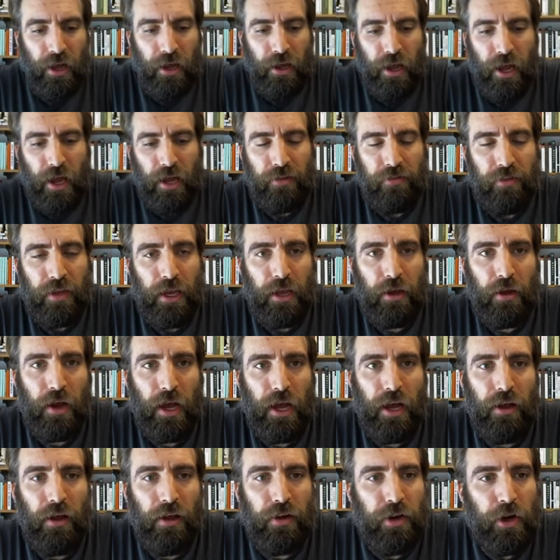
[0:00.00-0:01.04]
as a
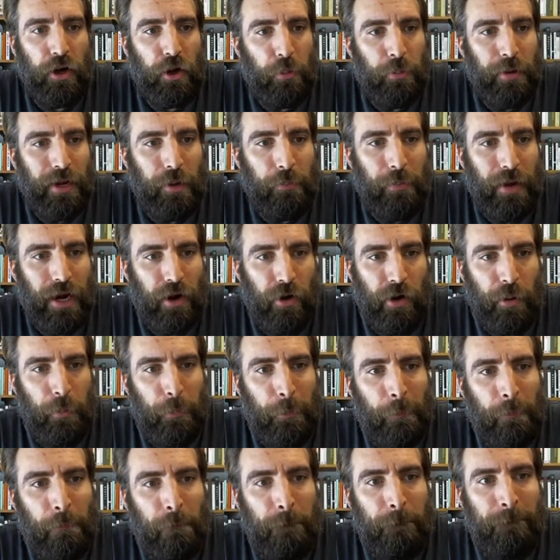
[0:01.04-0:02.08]
European power.
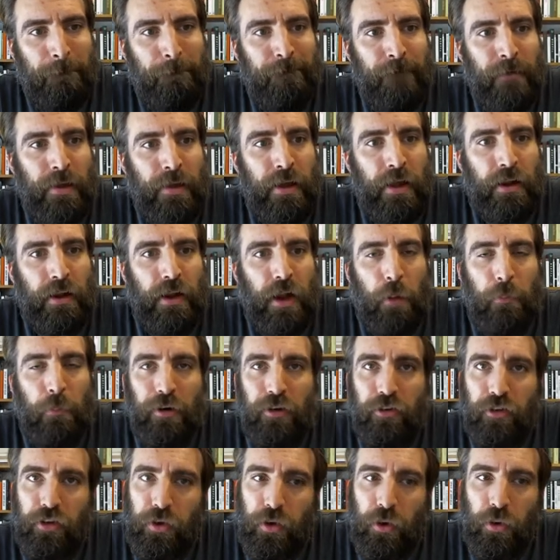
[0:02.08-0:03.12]
Number
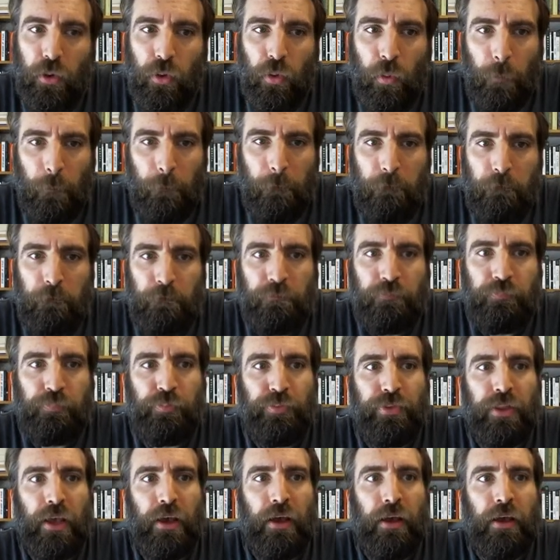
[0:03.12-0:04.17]
two,
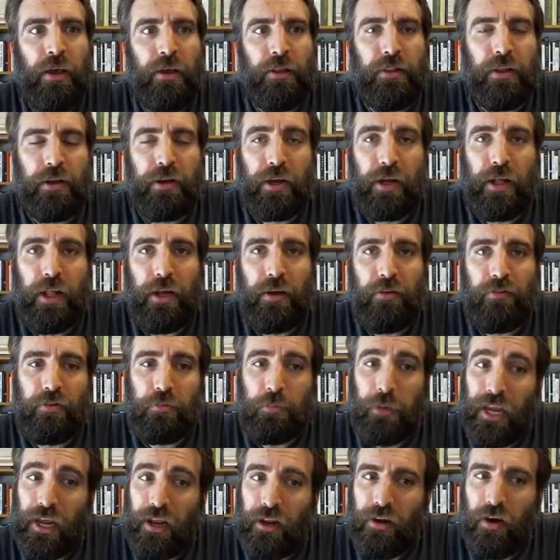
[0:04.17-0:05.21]
the decline of
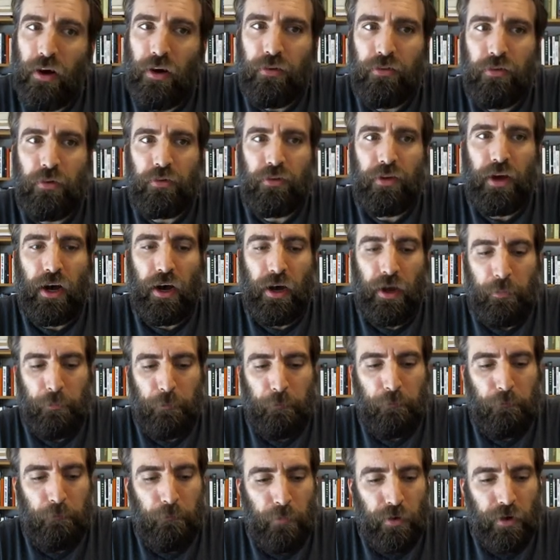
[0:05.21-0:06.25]
Spain also taught
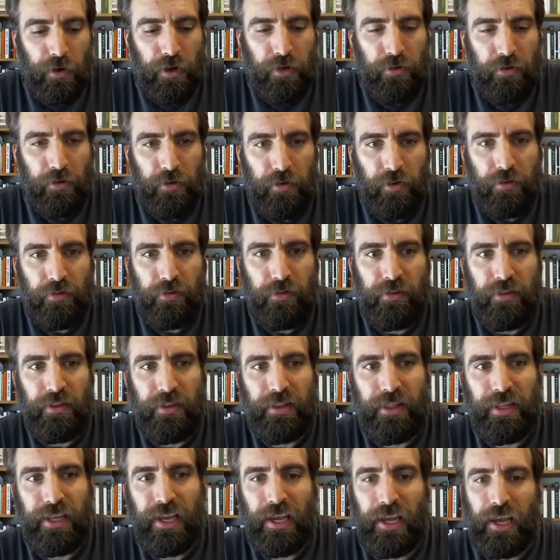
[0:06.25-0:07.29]
mercantilists
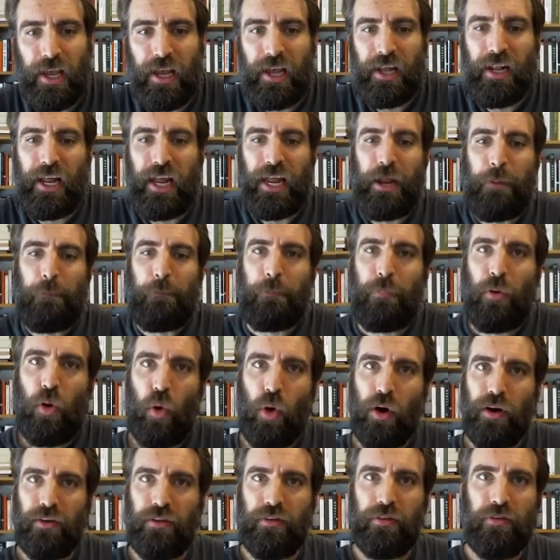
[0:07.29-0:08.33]
the
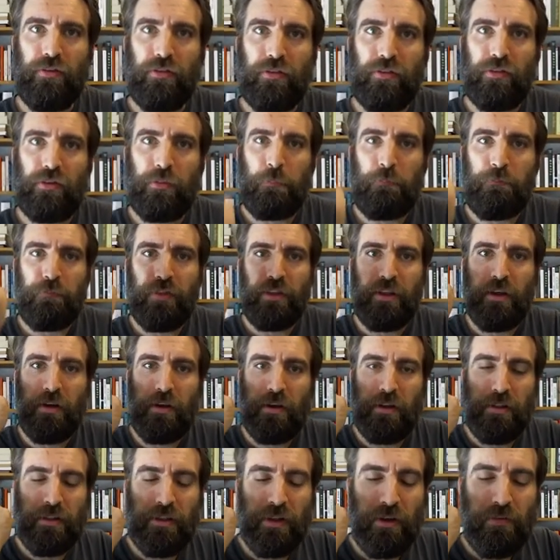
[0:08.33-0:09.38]
importance,
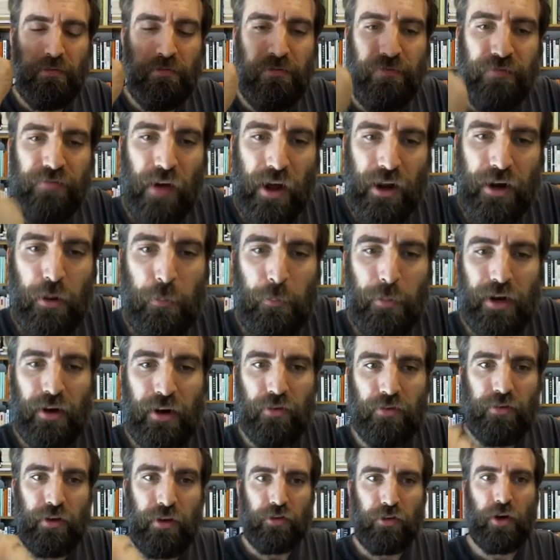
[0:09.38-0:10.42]
the, the fundamental
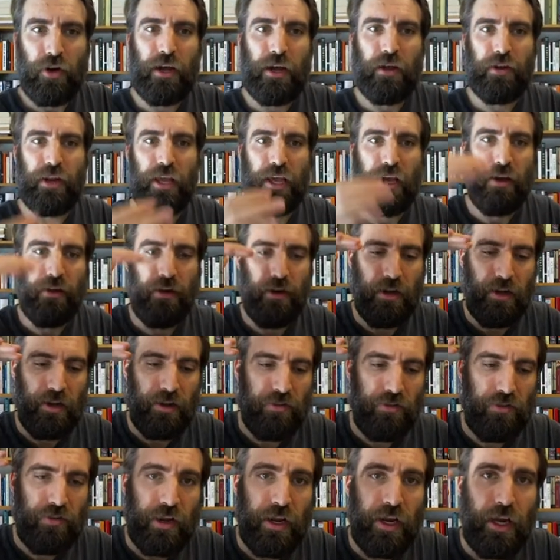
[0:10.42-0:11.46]
centrality in
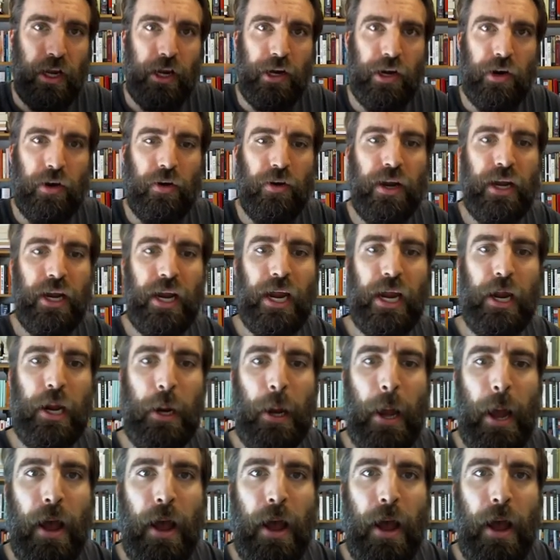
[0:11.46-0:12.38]
securing a